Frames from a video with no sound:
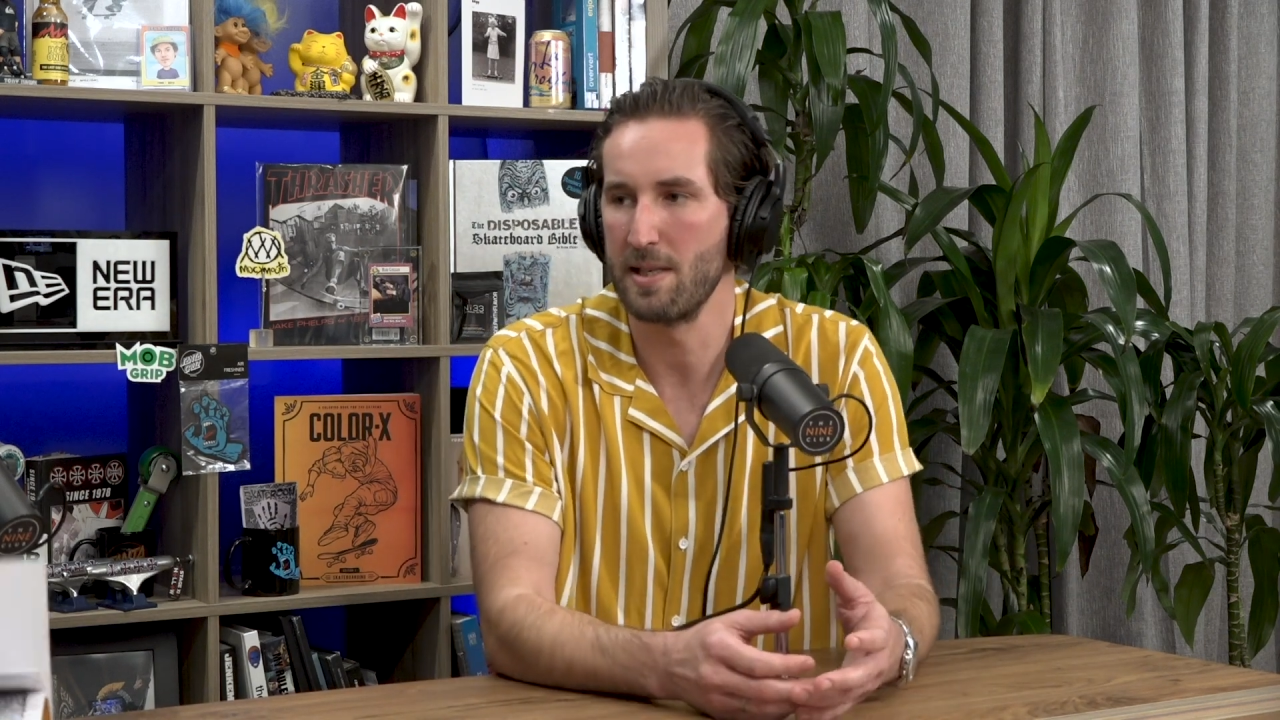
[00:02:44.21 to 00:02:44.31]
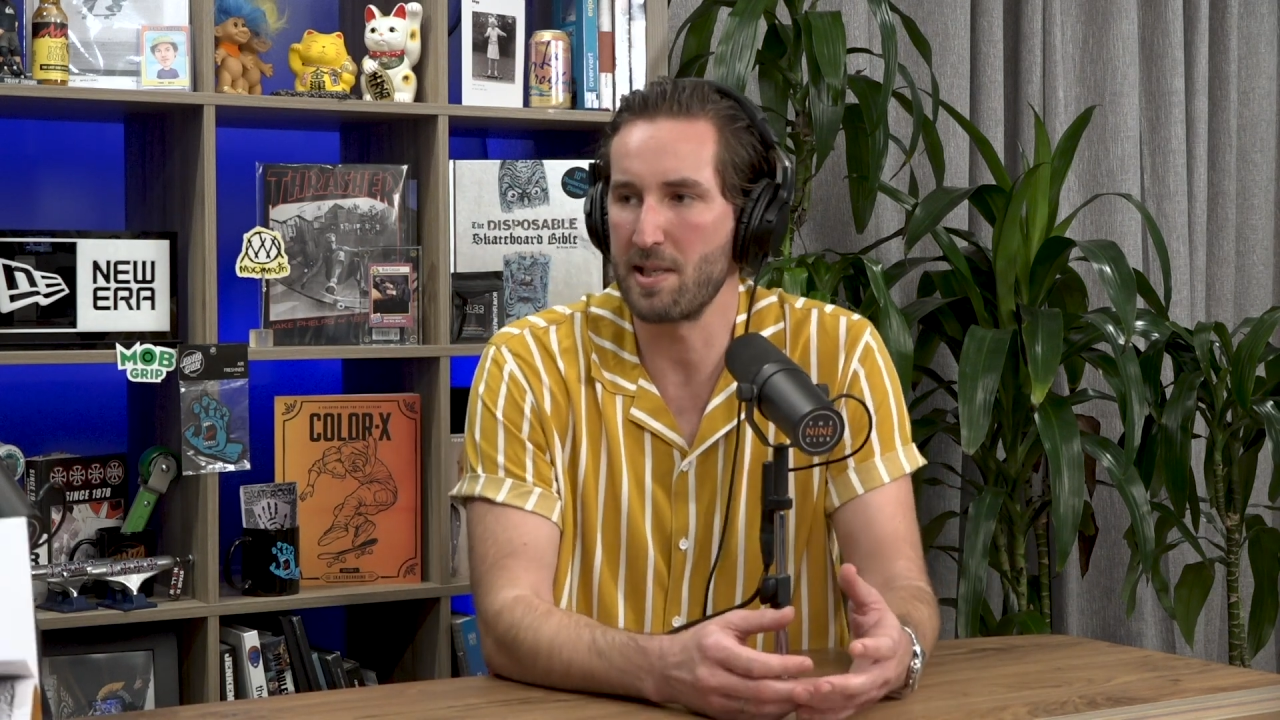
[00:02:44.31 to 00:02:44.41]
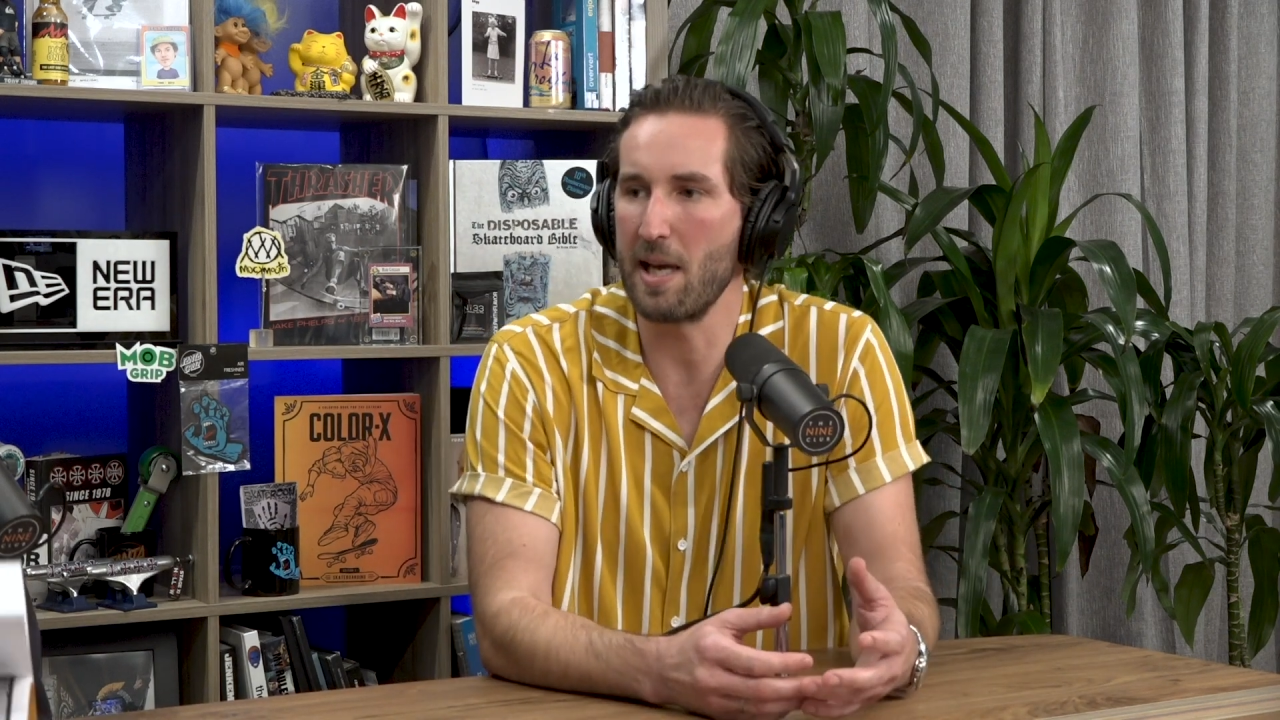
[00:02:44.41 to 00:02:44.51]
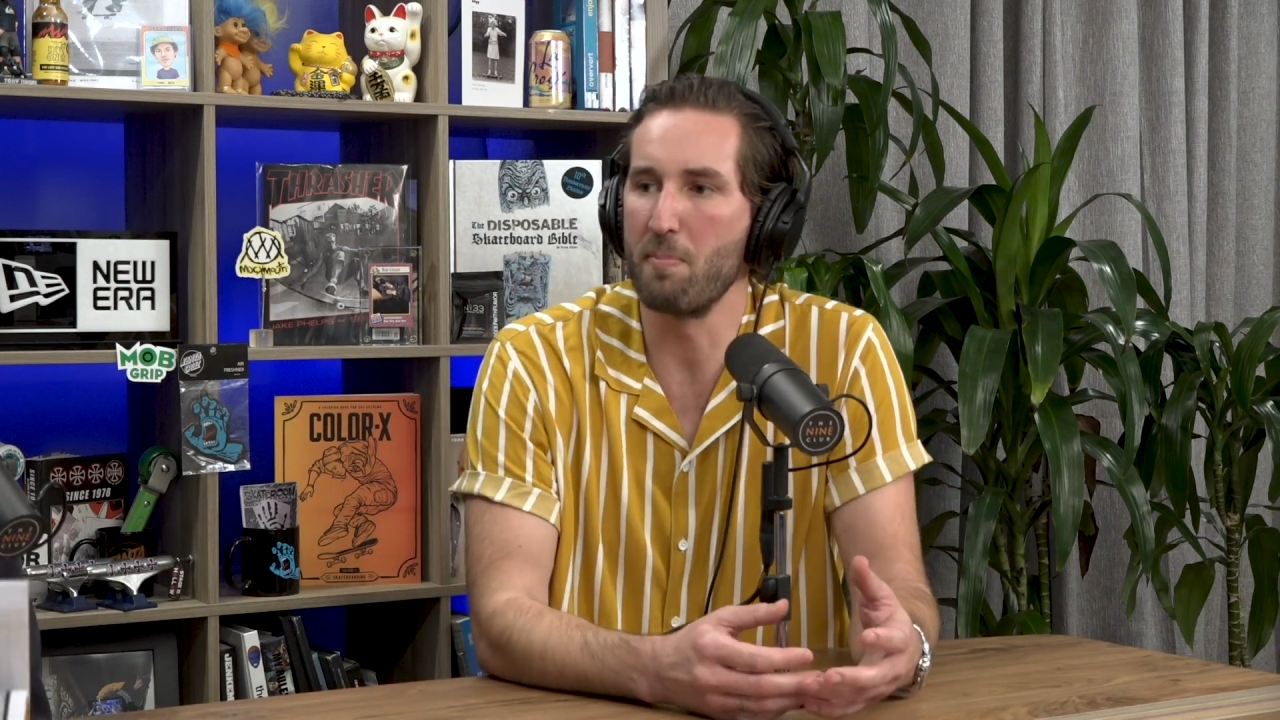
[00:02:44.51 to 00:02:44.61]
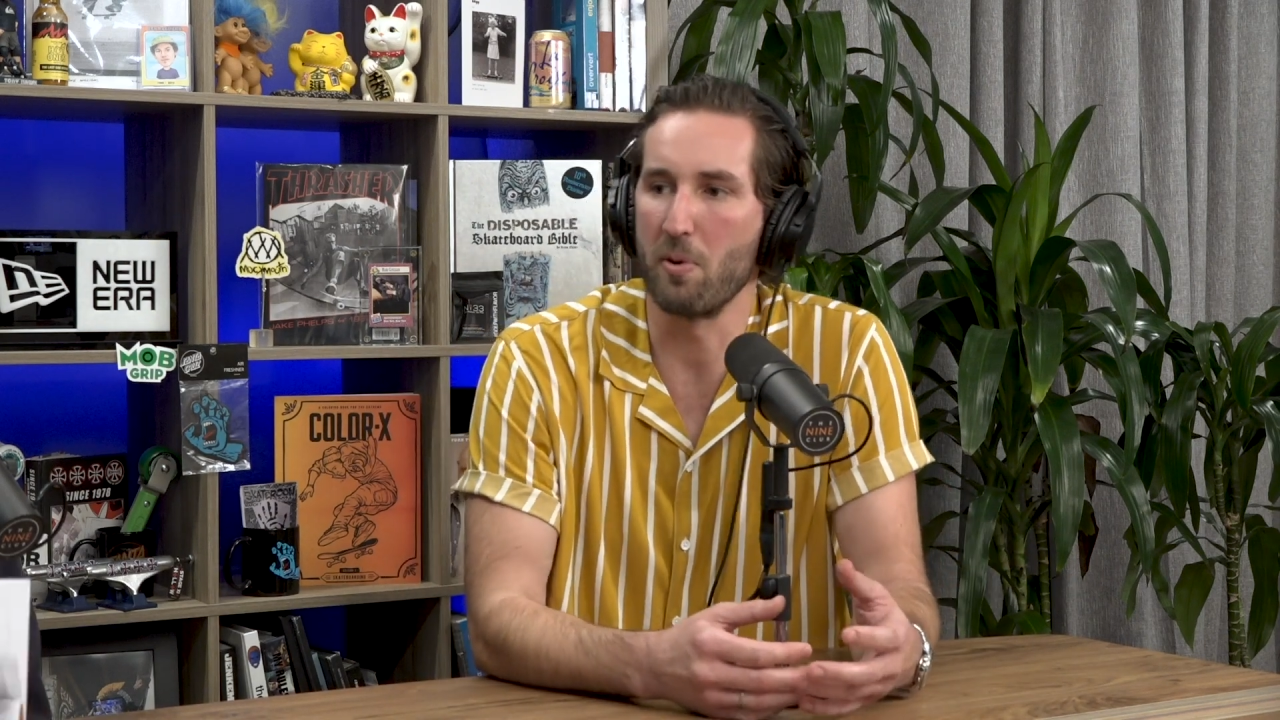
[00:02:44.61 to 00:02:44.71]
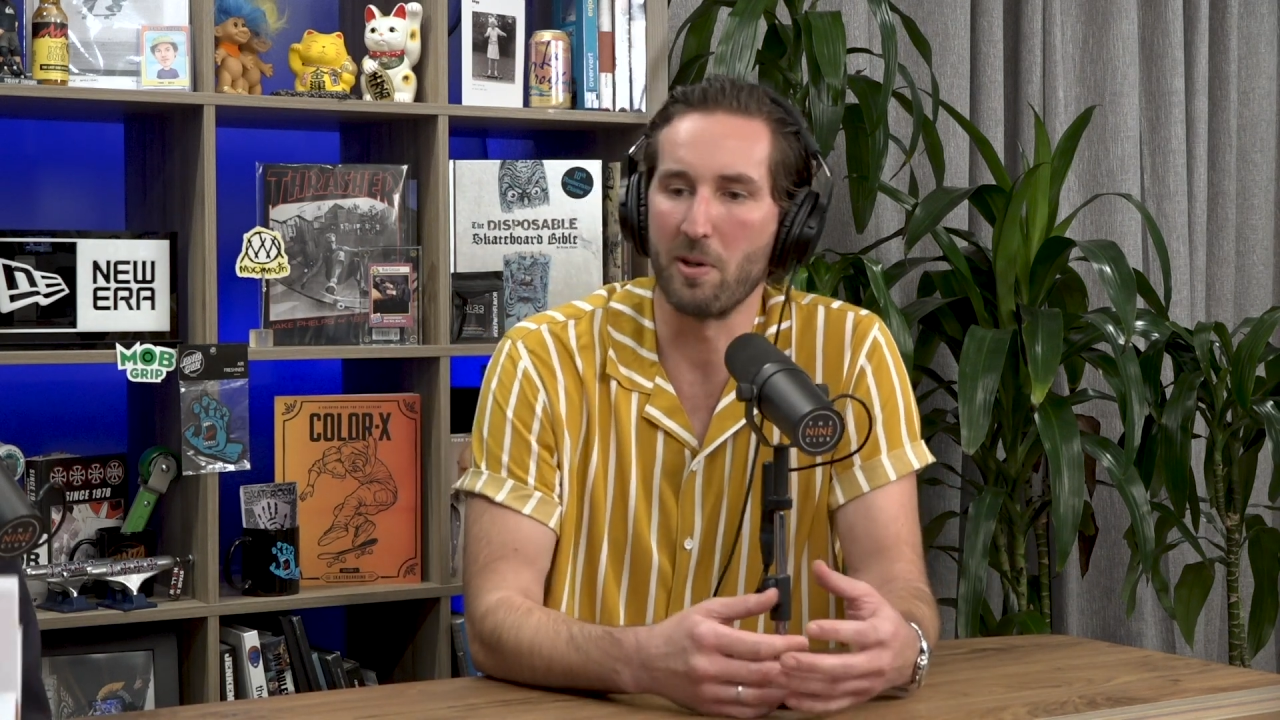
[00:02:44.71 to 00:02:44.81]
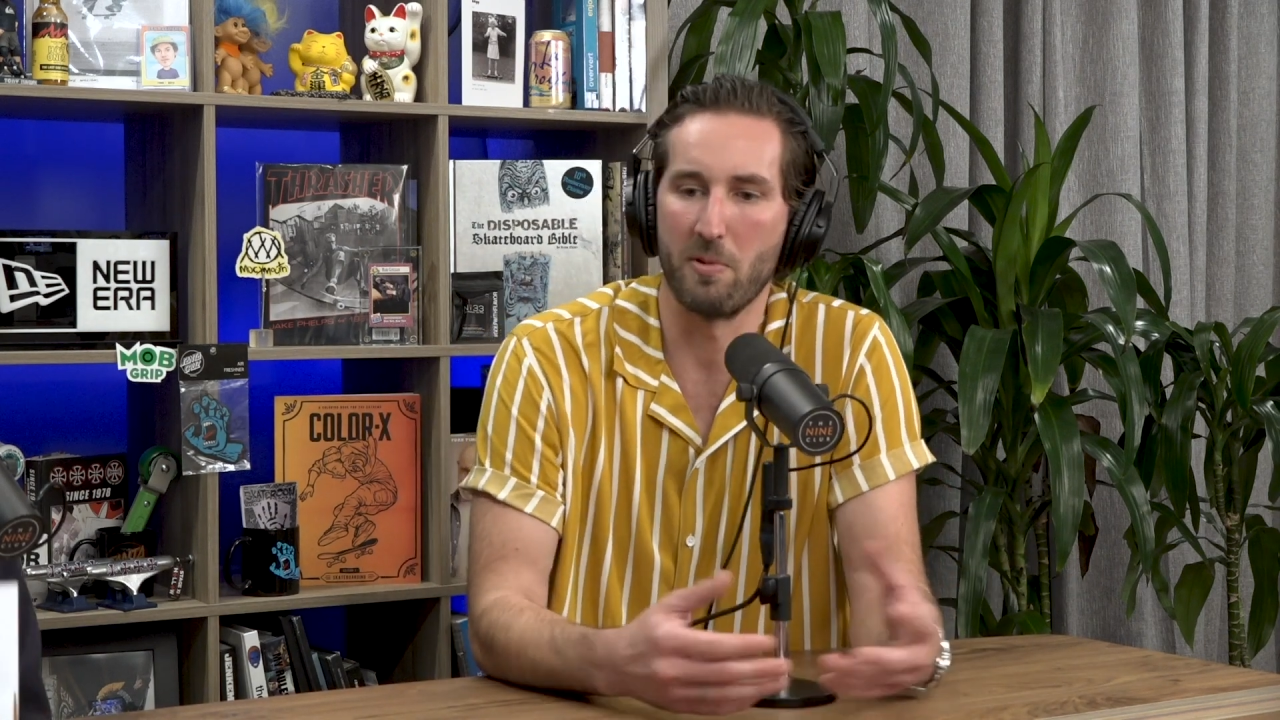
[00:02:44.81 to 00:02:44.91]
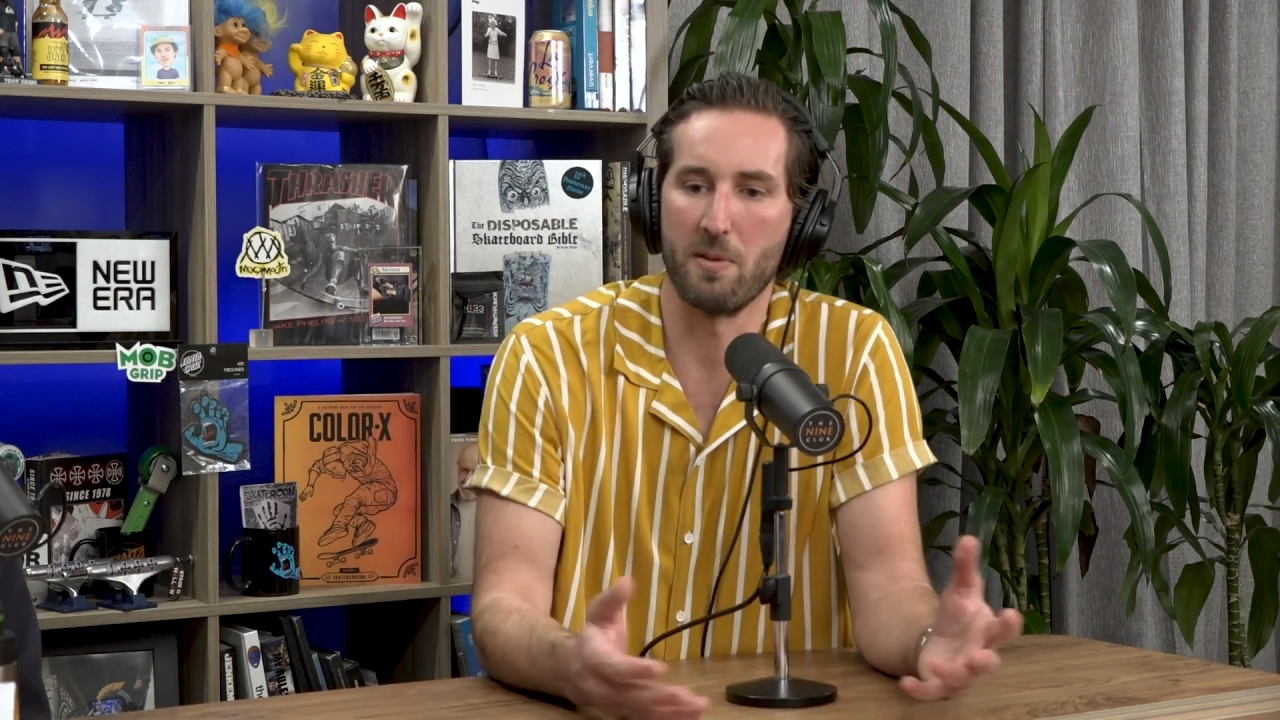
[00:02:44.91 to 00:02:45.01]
skateboarding.